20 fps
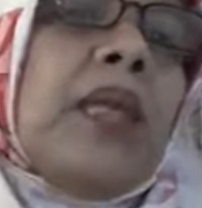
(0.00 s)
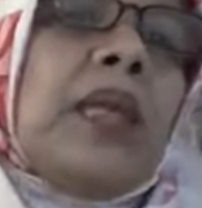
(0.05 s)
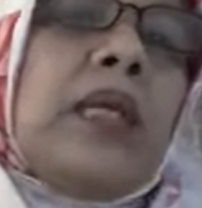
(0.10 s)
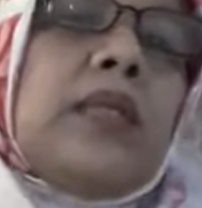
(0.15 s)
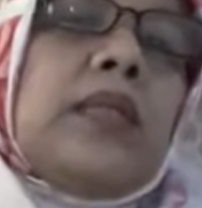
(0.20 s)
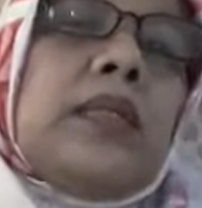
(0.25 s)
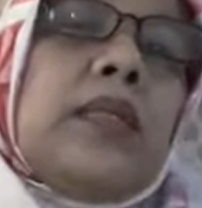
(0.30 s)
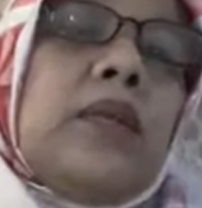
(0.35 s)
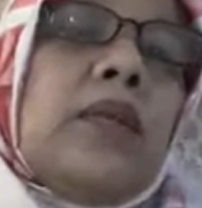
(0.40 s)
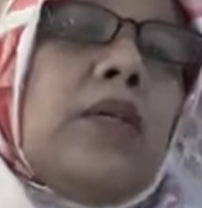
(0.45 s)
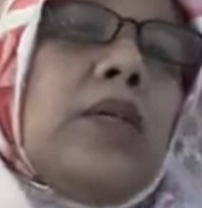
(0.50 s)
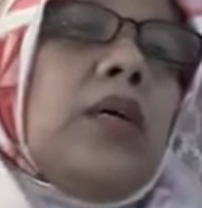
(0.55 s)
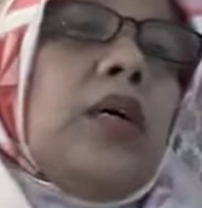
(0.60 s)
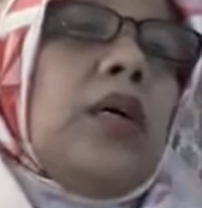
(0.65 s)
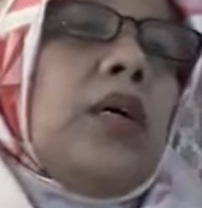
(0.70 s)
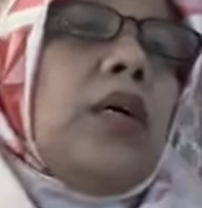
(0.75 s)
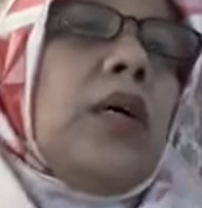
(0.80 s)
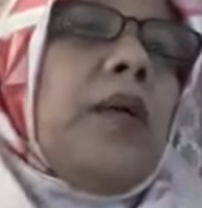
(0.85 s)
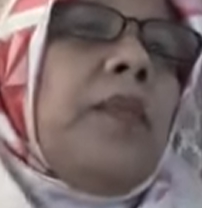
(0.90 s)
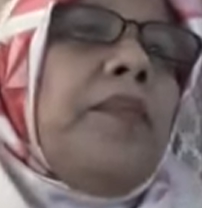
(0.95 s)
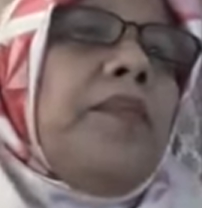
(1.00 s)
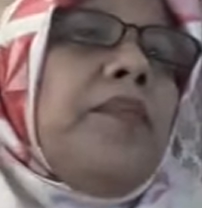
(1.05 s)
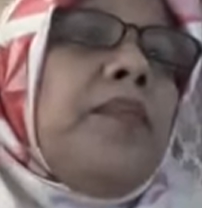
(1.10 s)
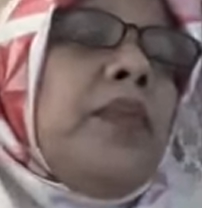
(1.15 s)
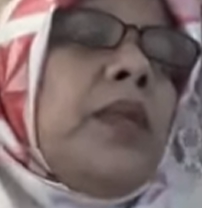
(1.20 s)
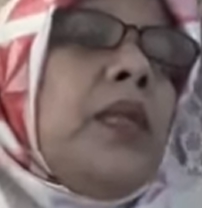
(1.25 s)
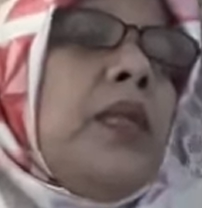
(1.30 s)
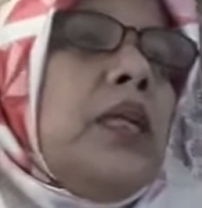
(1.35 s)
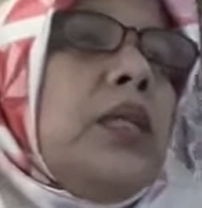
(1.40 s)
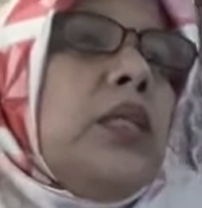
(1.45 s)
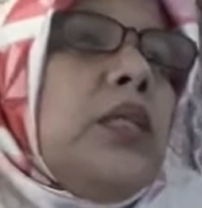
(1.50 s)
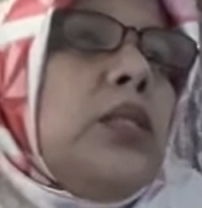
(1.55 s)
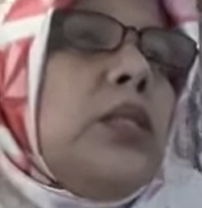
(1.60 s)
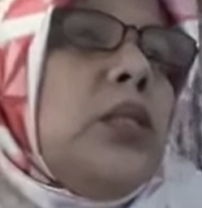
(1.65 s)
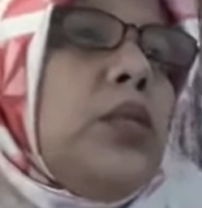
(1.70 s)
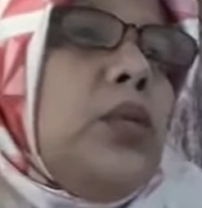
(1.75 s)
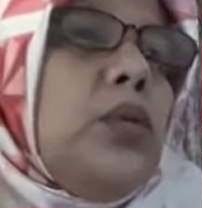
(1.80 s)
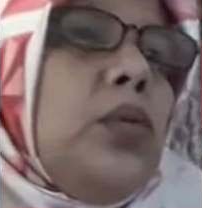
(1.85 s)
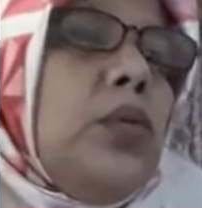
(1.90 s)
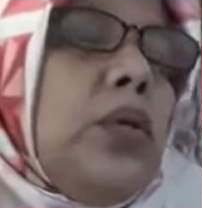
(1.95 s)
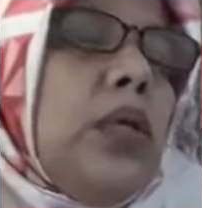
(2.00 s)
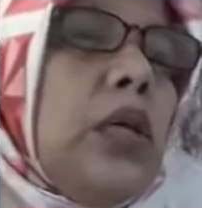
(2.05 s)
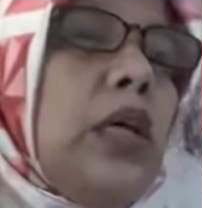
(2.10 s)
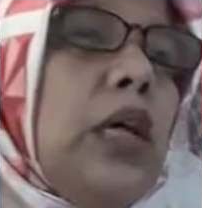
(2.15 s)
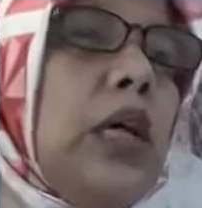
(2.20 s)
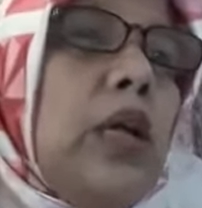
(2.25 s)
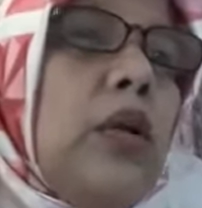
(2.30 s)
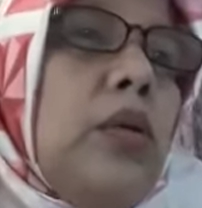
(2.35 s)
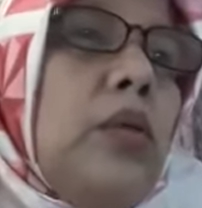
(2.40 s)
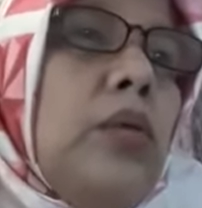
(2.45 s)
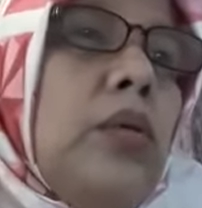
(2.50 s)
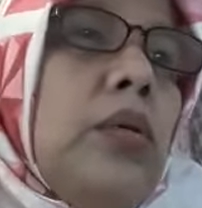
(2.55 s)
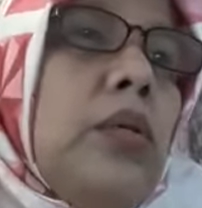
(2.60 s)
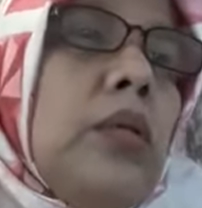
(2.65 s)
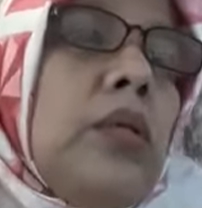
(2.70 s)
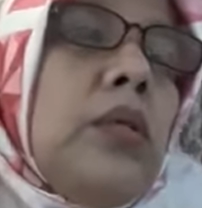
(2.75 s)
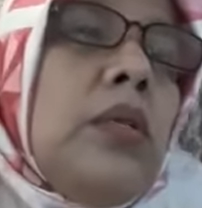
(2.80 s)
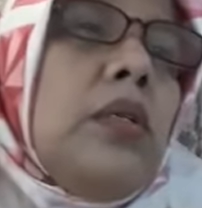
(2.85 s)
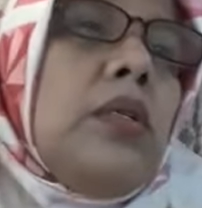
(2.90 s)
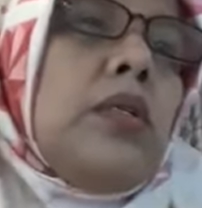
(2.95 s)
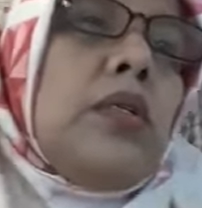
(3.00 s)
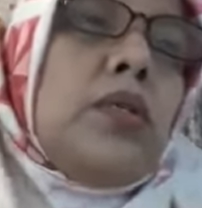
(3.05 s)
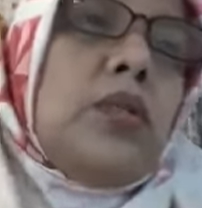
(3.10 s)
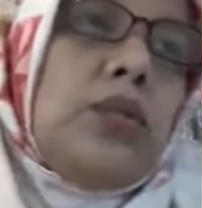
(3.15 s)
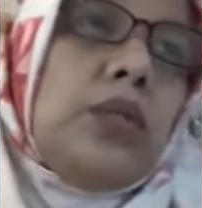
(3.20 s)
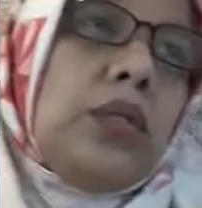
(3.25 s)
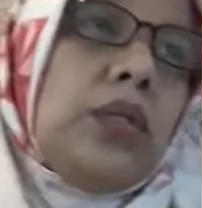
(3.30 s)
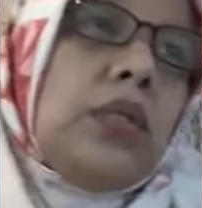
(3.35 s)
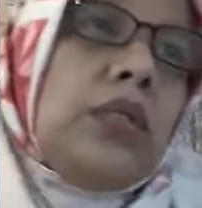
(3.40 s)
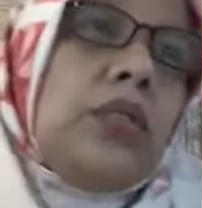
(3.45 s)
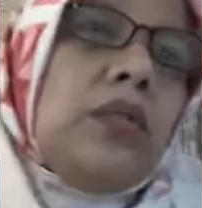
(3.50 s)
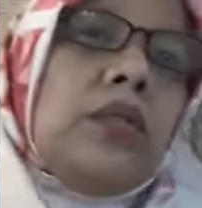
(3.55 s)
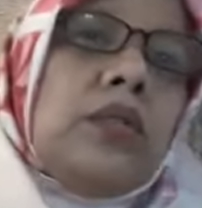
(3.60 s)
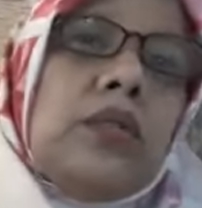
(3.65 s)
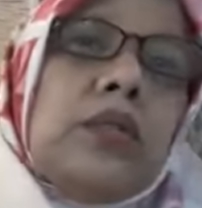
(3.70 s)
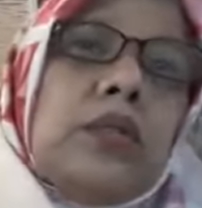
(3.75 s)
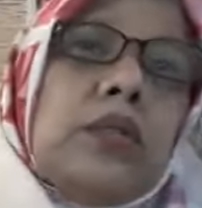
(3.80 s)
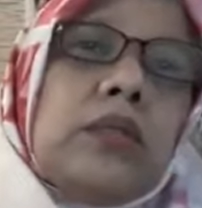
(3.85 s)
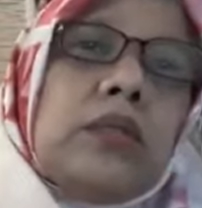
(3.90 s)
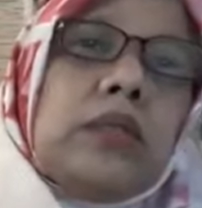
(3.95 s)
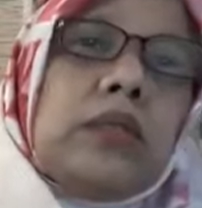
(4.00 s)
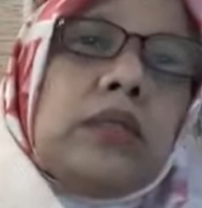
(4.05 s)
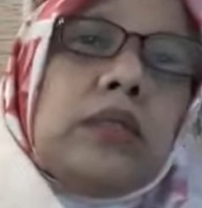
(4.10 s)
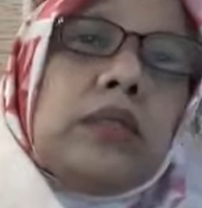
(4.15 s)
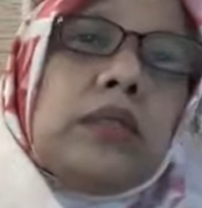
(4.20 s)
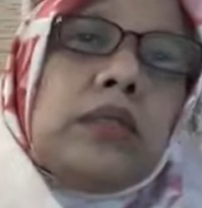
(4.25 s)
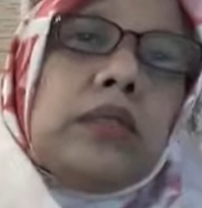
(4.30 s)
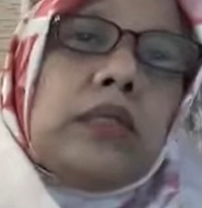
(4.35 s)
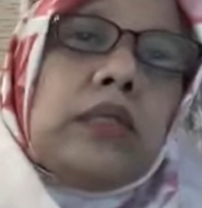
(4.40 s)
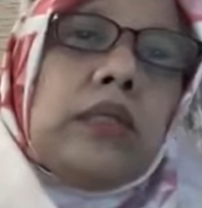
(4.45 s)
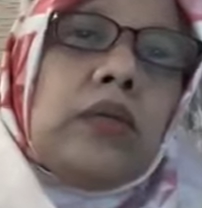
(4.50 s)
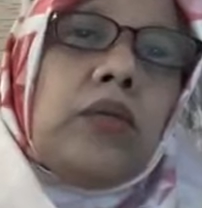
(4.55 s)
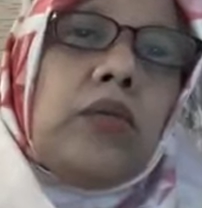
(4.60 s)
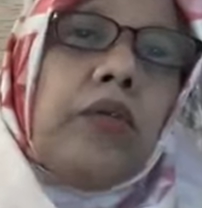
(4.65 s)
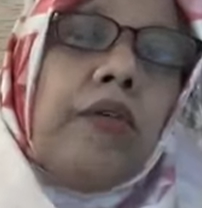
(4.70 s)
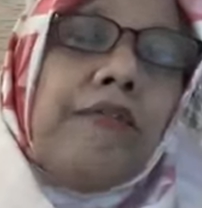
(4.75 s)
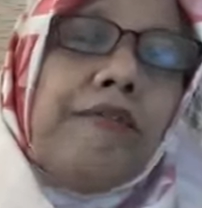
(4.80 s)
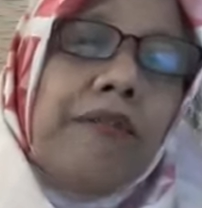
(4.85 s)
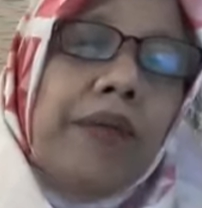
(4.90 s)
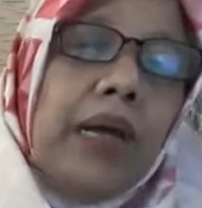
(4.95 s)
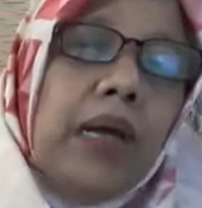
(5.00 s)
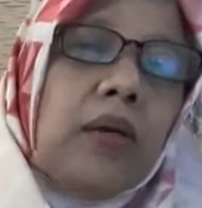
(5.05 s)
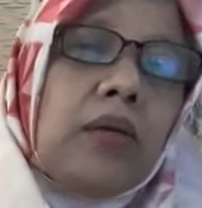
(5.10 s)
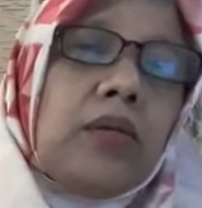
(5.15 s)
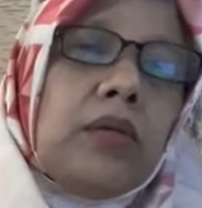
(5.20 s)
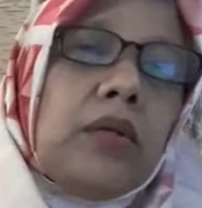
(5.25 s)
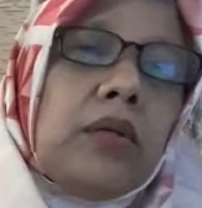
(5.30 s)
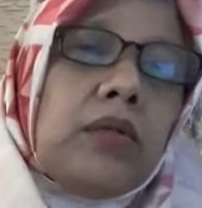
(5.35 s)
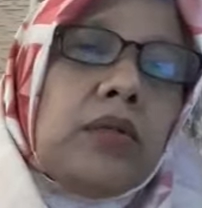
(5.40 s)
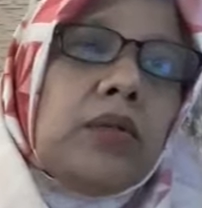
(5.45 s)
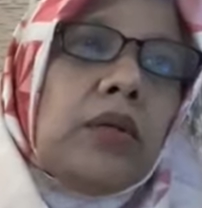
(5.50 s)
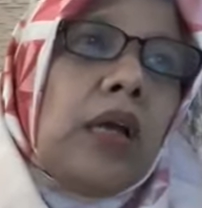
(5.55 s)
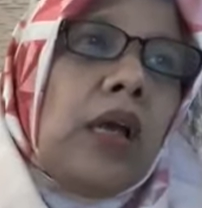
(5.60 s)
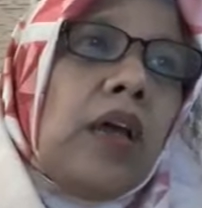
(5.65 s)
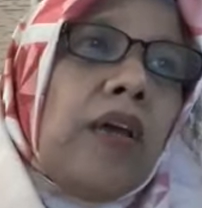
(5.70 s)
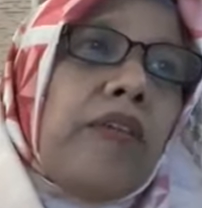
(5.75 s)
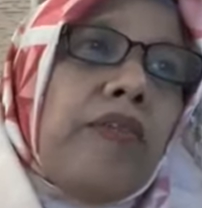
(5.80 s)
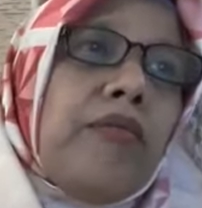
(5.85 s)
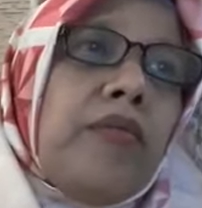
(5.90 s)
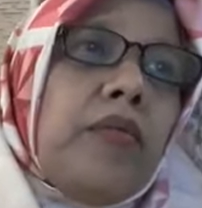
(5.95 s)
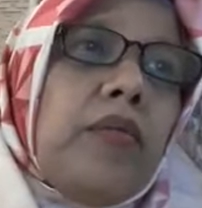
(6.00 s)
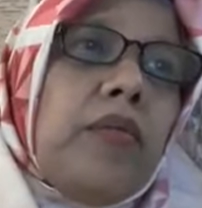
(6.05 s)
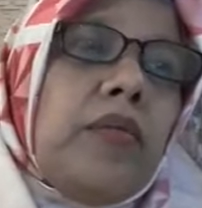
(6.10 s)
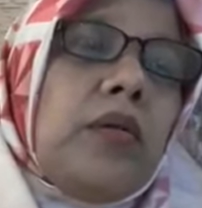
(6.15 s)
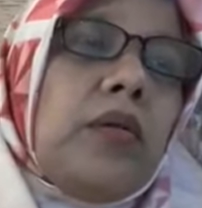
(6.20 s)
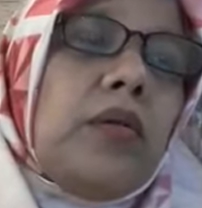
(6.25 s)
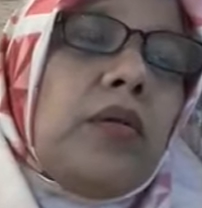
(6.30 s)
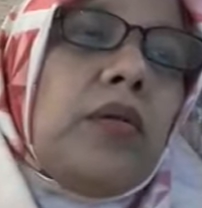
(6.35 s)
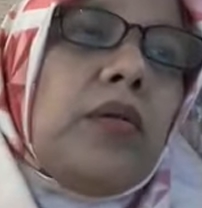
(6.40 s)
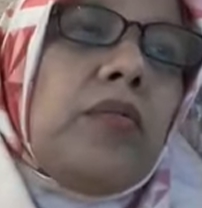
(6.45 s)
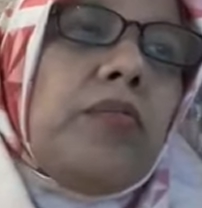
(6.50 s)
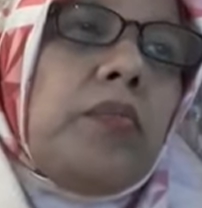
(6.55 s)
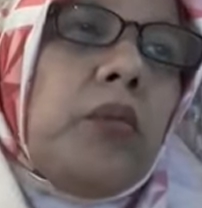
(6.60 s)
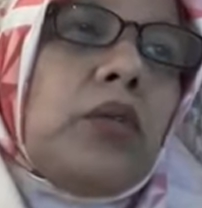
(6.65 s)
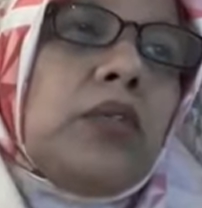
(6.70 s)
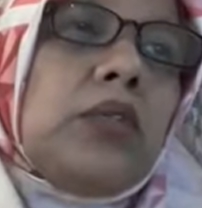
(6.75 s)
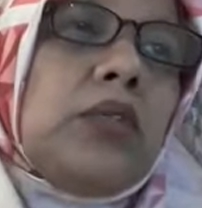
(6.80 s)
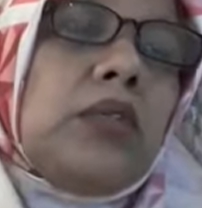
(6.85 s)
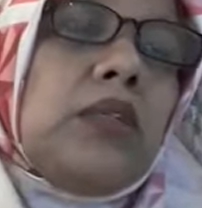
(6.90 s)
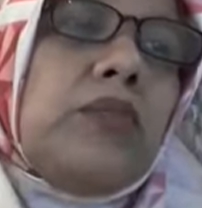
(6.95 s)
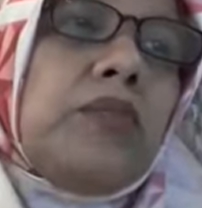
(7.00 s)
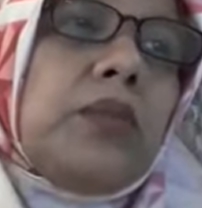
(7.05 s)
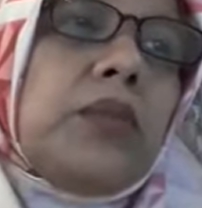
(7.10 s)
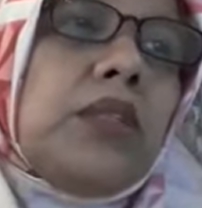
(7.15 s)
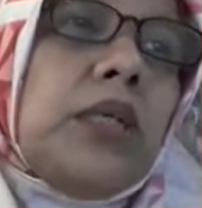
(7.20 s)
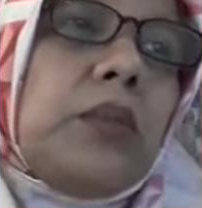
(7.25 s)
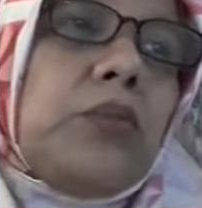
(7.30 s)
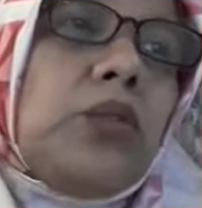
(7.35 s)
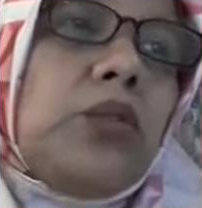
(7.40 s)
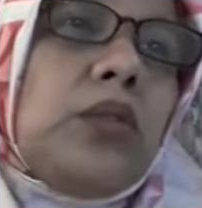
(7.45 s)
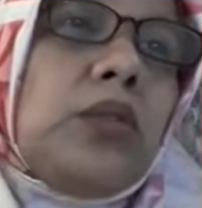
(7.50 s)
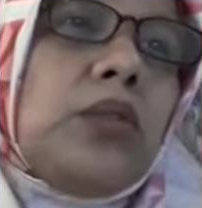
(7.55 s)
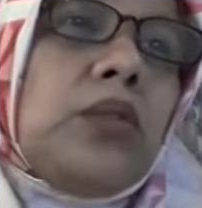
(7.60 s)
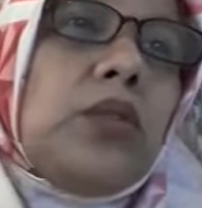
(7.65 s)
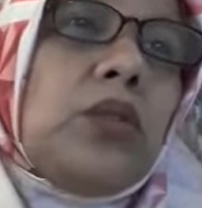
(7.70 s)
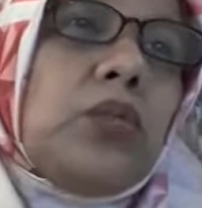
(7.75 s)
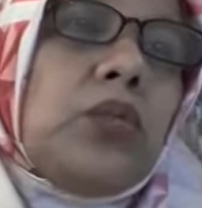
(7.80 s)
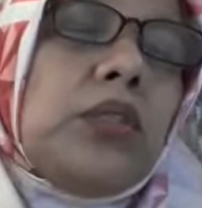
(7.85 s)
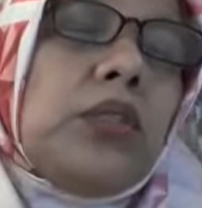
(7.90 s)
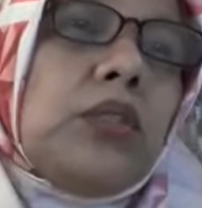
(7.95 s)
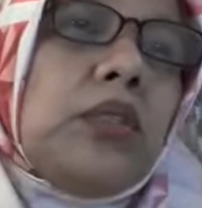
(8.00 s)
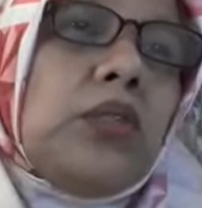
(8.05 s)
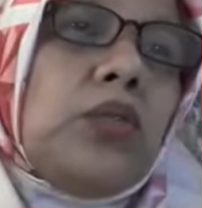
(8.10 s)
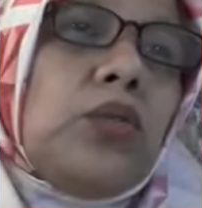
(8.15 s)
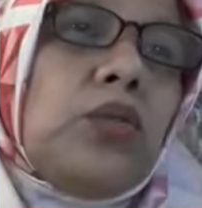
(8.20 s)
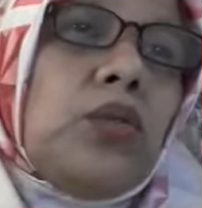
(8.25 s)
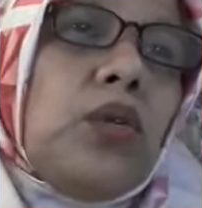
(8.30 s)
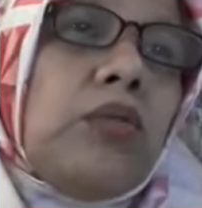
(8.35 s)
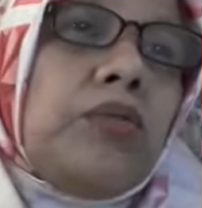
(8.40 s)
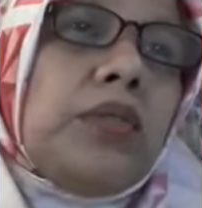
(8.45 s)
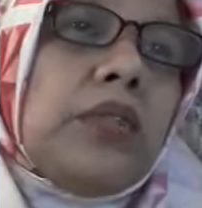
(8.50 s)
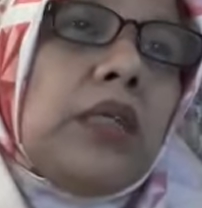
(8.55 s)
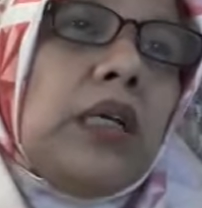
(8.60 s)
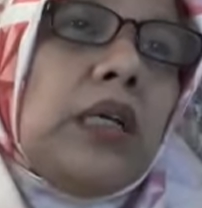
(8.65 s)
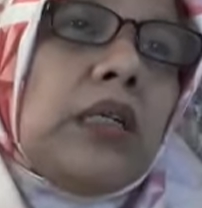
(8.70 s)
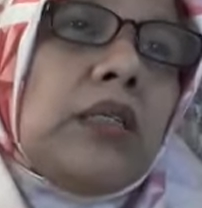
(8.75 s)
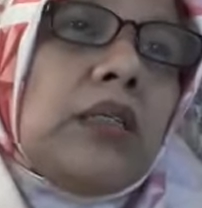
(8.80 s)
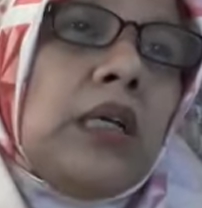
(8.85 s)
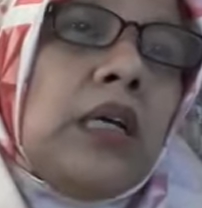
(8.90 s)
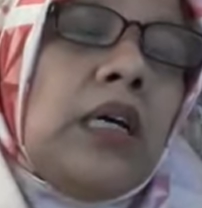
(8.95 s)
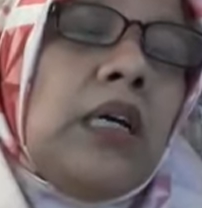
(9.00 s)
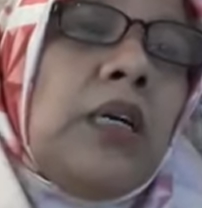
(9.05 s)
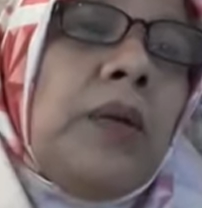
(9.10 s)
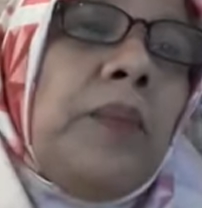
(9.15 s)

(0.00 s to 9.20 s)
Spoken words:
So to conclude, students were found to have positive perceptions towards the use of CSR.